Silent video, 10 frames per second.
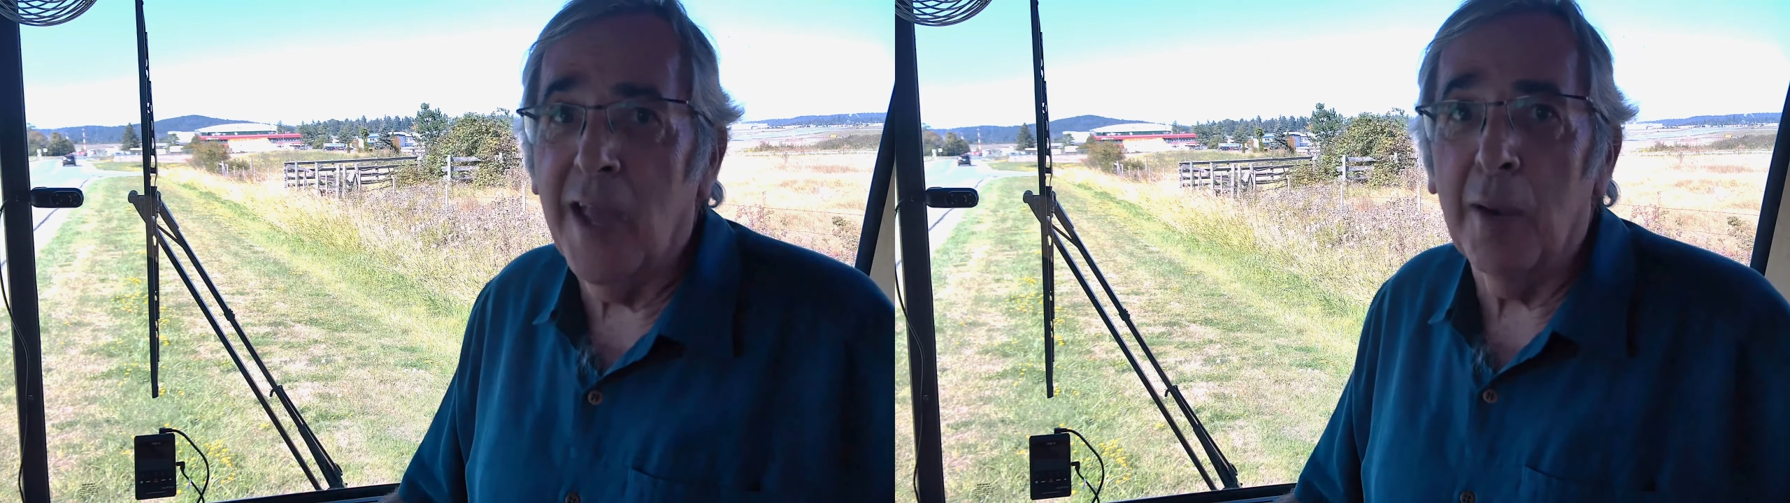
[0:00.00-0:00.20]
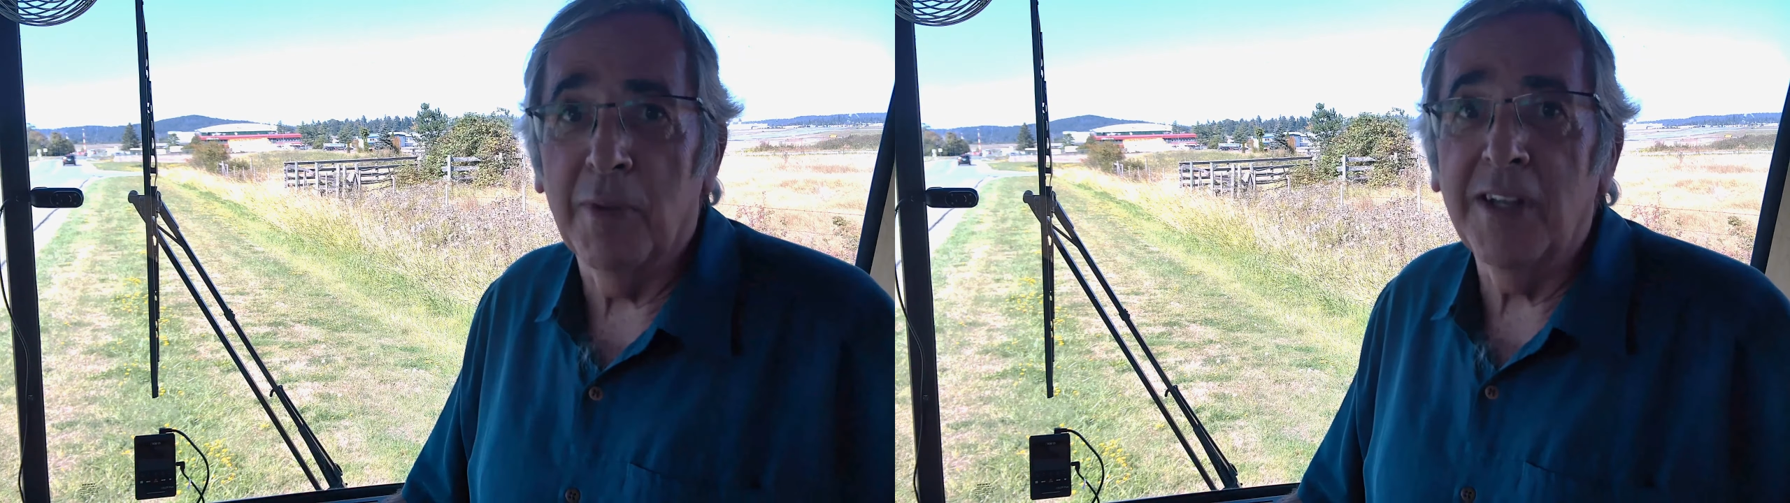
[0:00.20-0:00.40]

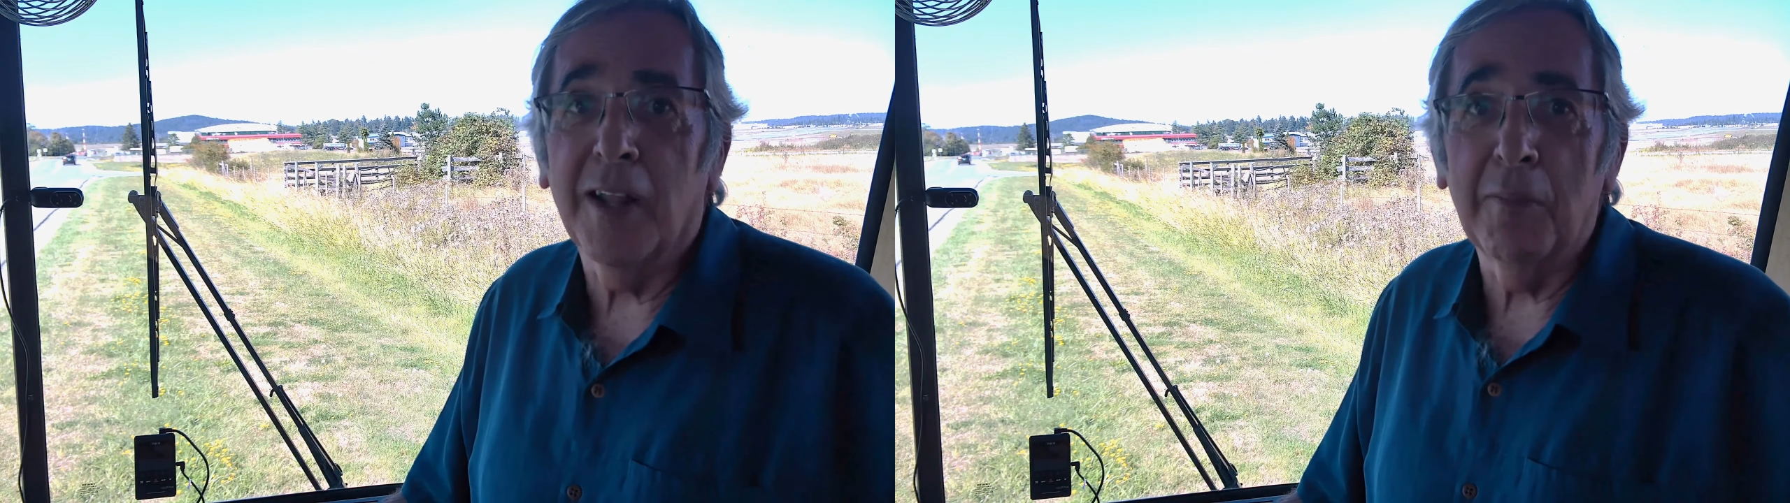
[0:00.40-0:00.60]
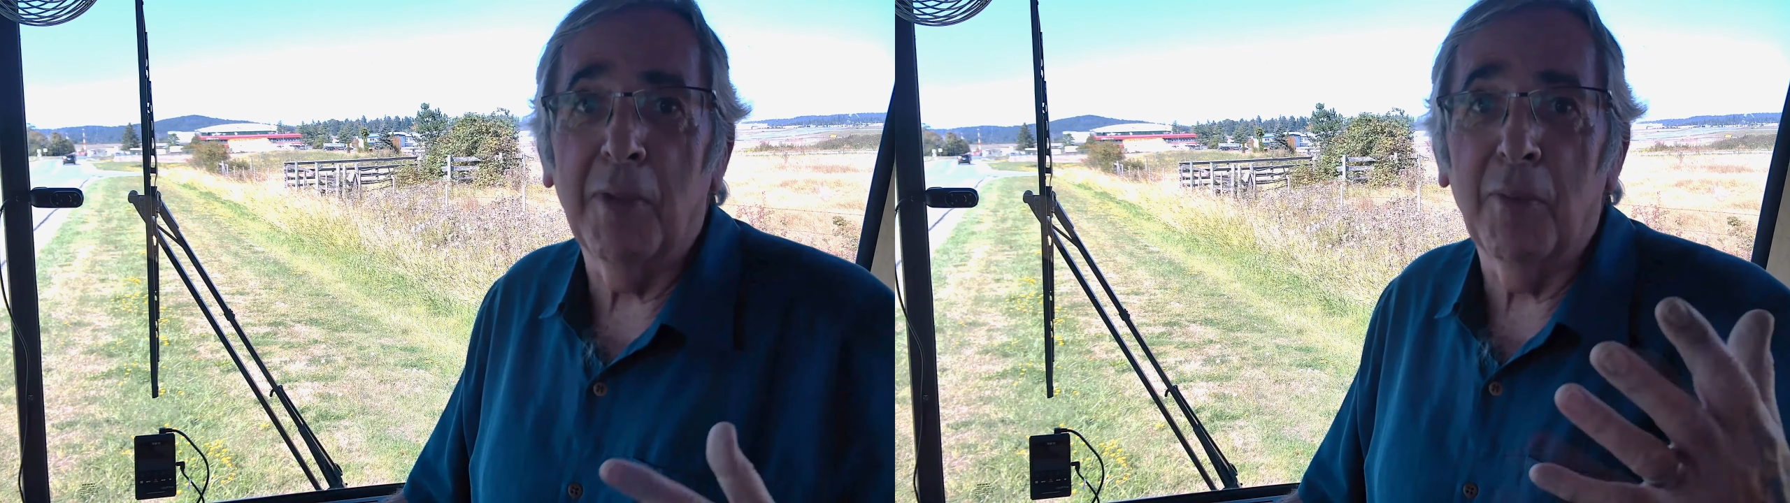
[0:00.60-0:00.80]
camera
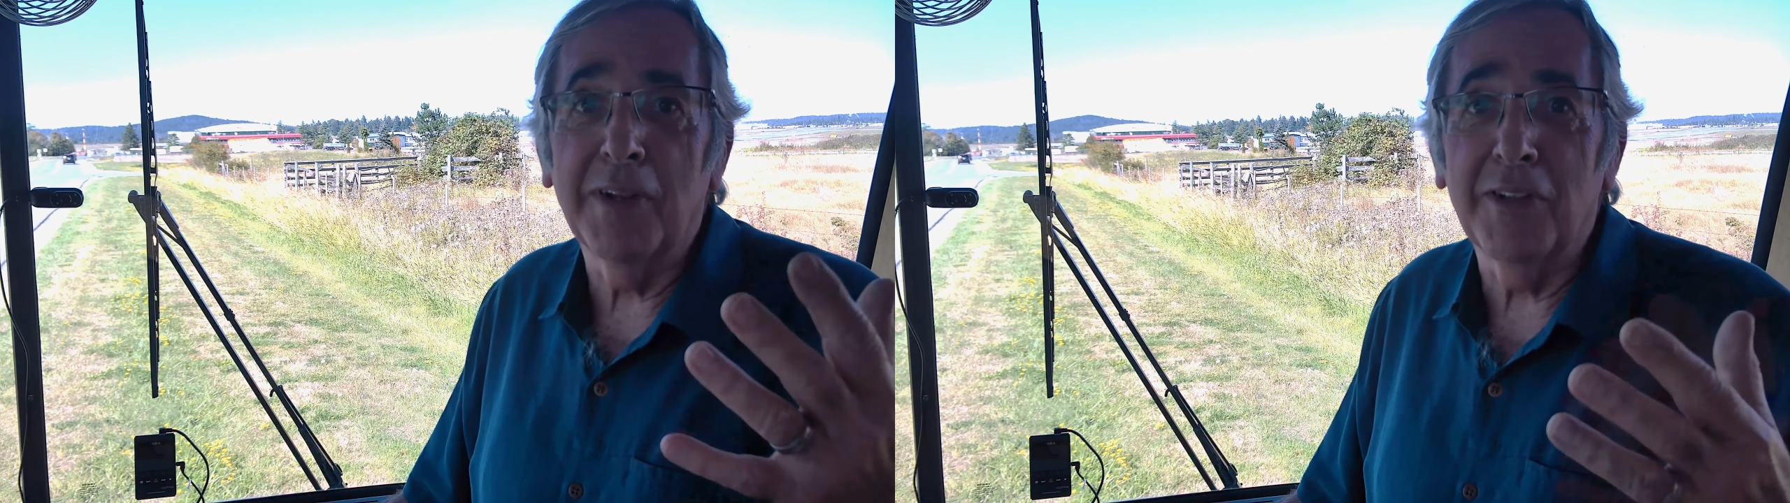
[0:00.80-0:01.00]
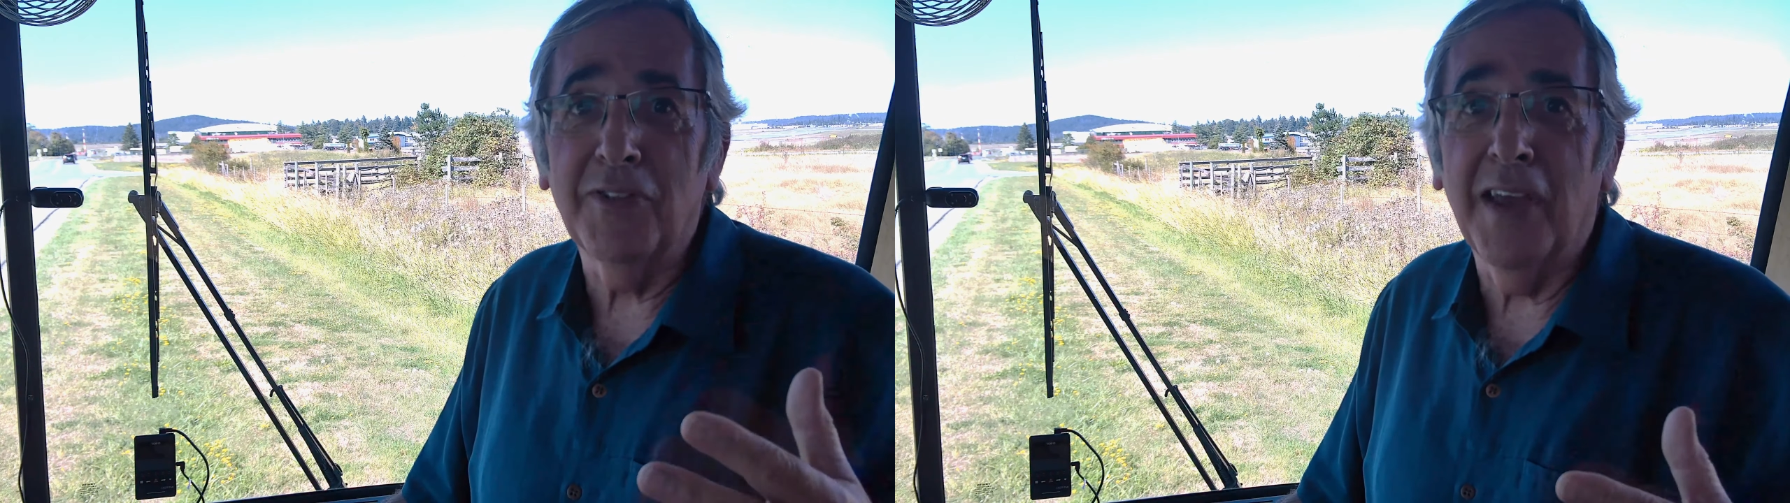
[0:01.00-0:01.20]
telling me
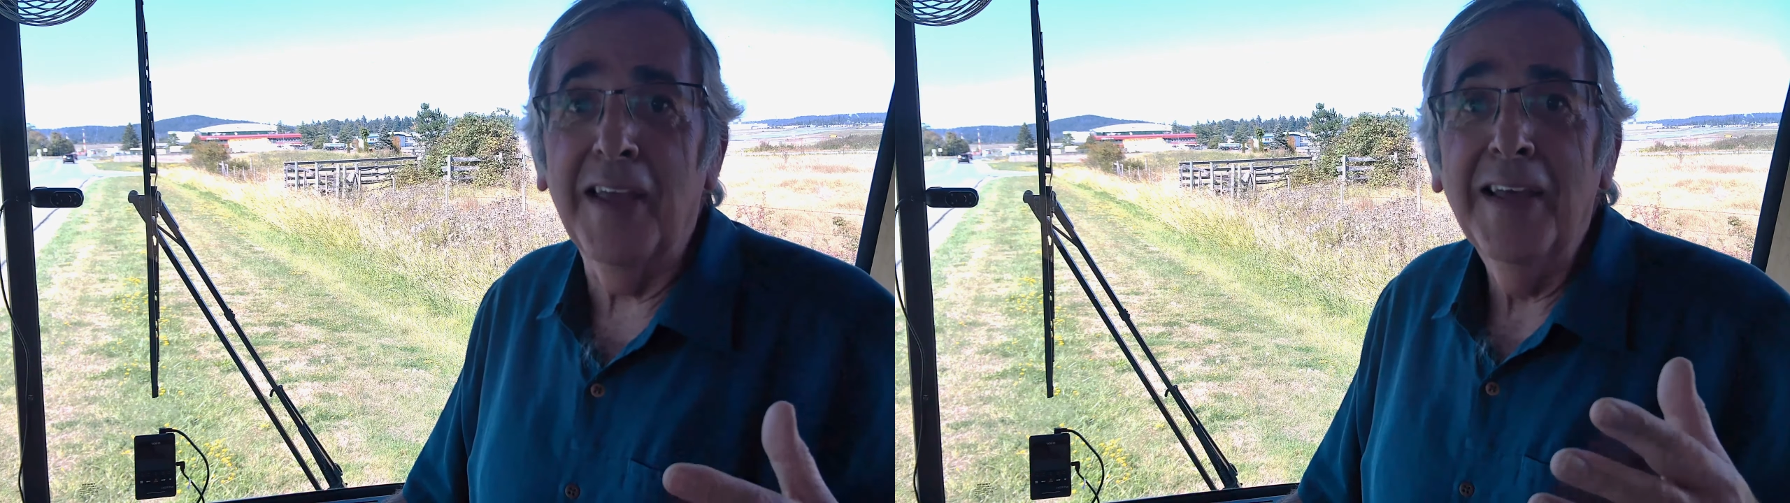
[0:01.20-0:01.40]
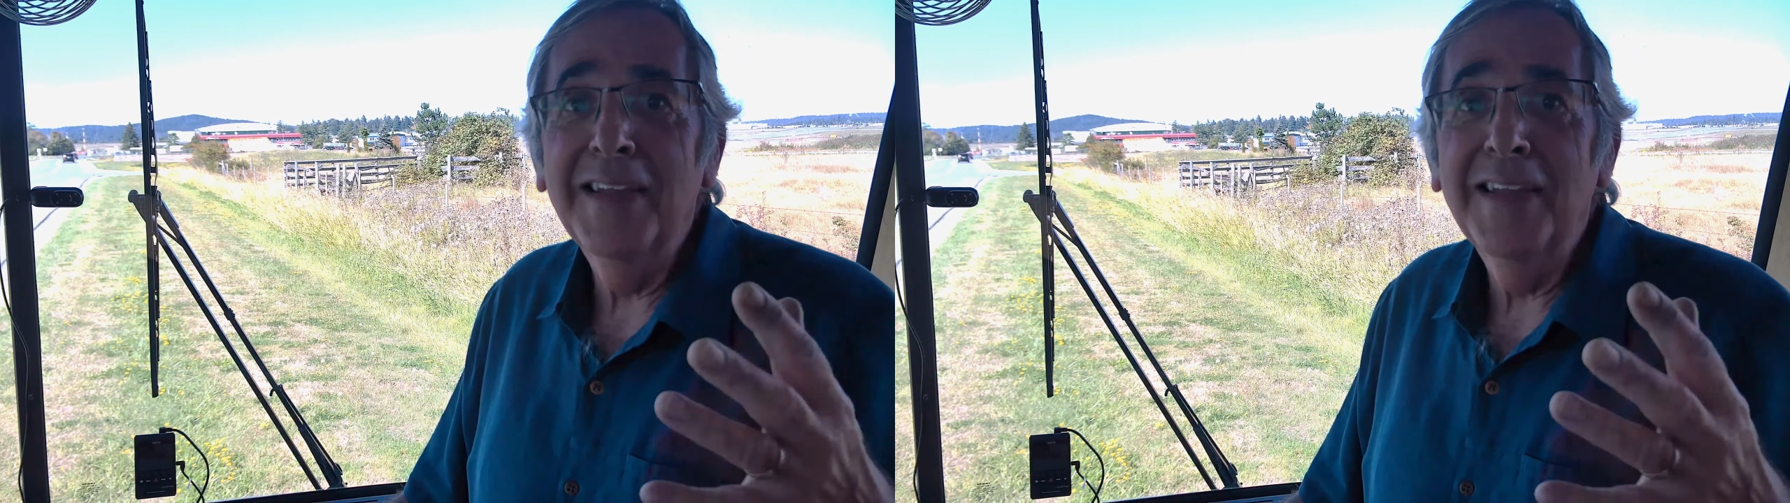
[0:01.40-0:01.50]
what to say.